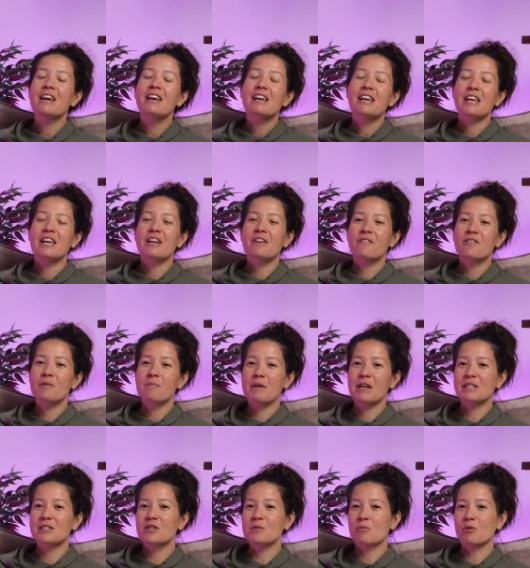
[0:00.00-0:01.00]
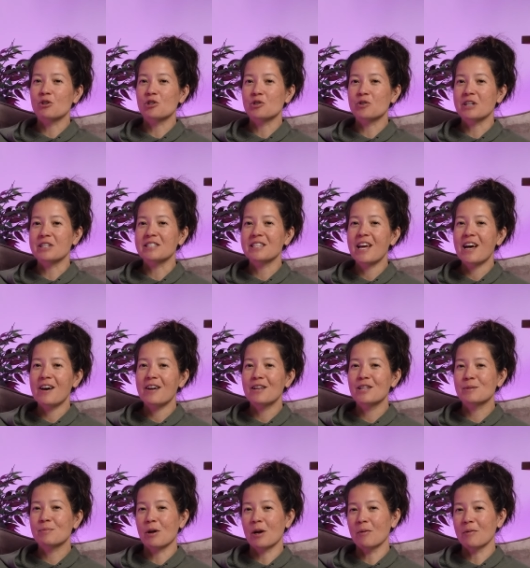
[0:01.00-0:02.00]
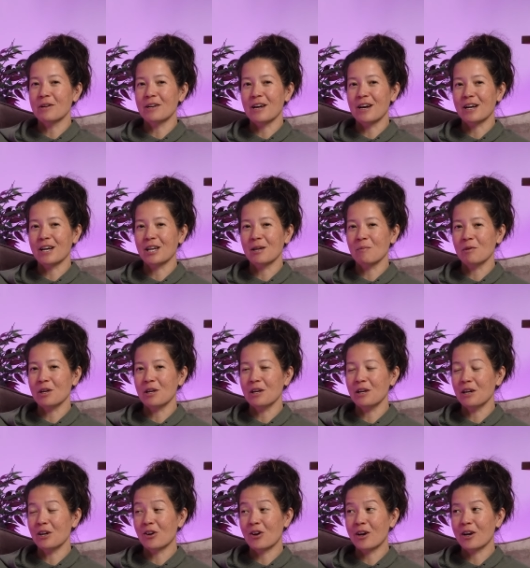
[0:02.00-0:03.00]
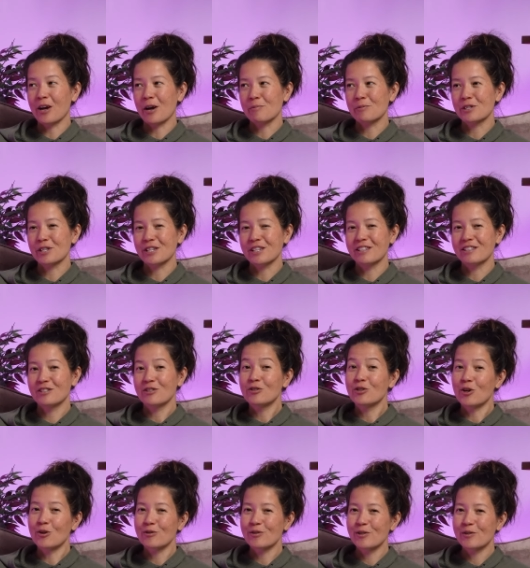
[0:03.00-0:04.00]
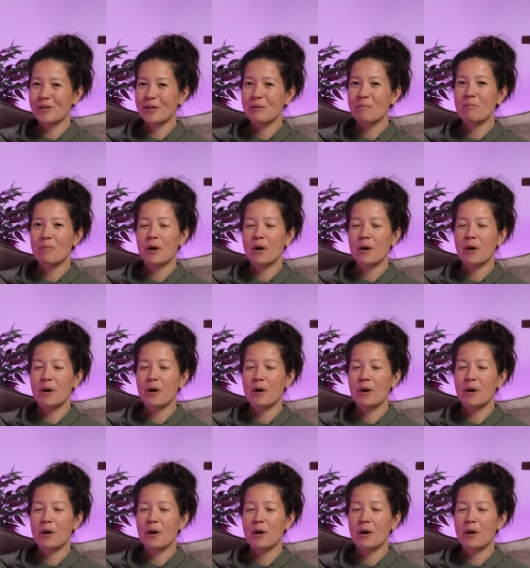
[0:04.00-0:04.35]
If it makes you more stressed out, it's probably not going to be a great option, so don't do it.